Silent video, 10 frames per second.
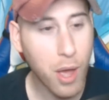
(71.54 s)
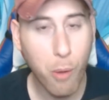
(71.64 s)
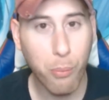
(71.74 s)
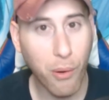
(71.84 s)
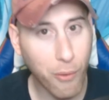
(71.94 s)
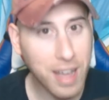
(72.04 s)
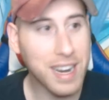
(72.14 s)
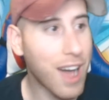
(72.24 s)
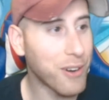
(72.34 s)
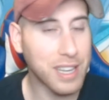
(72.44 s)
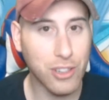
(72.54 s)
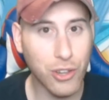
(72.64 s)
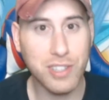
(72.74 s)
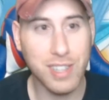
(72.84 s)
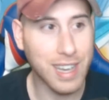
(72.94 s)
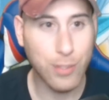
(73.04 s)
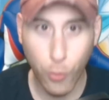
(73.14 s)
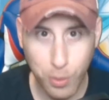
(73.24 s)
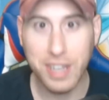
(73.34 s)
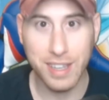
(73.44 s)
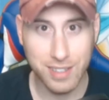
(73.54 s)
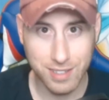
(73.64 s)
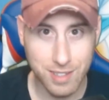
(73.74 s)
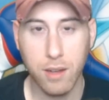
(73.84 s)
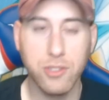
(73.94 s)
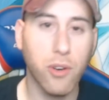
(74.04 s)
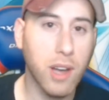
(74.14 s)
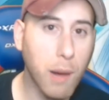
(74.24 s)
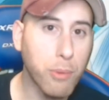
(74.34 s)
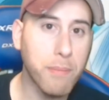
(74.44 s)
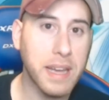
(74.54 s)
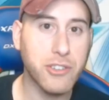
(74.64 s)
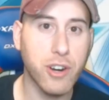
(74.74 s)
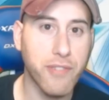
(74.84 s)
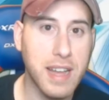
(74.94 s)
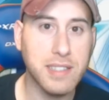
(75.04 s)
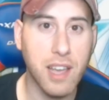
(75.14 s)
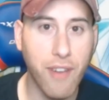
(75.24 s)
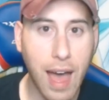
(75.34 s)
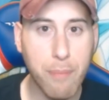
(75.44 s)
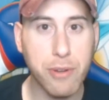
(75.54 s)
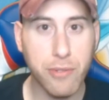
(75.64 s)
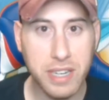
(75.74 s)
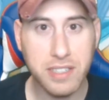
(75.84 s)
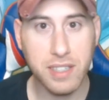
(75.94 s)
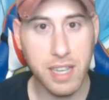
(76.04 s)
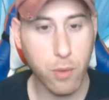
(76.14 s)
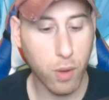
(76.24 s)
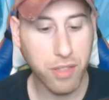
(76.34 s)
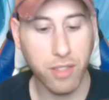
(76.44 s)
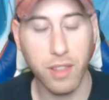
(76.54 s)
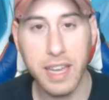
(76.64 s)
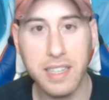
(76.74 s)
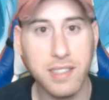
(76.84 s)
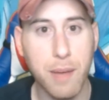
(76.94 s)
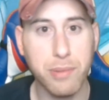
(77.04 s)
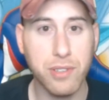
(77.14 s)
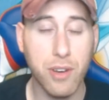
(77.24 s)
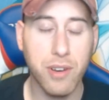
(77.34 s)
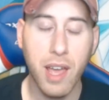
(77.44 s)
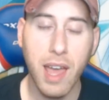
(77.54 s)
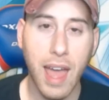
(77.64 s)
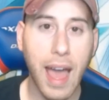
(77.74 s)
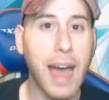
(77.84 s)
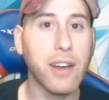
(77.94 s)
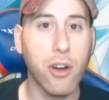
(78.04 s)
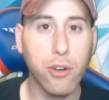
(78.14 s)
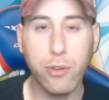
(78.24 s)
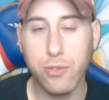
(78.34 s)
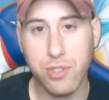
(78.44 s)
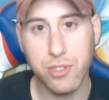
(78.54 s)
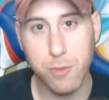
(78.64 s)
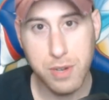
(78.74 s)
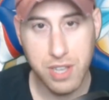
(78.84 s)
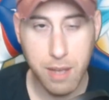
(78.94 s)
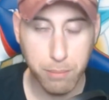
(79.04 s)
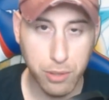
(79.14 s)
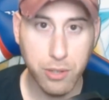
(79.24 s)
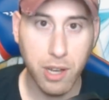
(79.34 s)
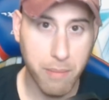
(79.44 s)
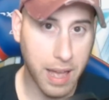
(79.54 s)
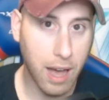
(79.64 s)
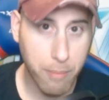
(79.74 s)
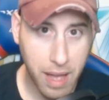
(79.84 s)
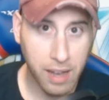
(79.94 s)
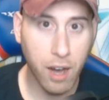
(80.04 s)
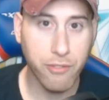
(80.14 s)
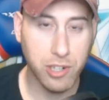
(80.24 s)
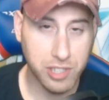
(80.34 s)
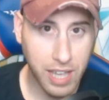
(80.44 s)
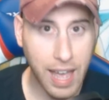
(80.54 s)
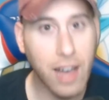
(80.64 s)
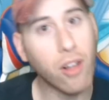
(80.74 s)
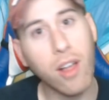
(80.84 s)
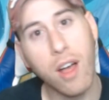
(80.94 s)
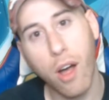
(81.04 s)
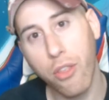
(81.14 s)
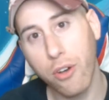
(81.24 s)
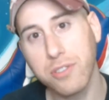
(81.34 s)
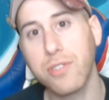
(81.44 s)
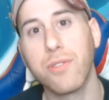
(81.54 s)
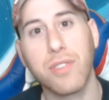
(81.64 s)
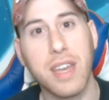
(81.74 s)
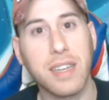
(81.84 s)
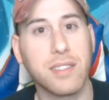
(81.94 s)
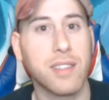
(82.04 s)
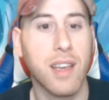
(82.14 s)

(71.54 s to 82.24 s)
but right now he looks like the weakest. So a couple major events have happened recently with the latest episode and Goku's Super Saiyan Blue Kamehameha versus Kale. Those two things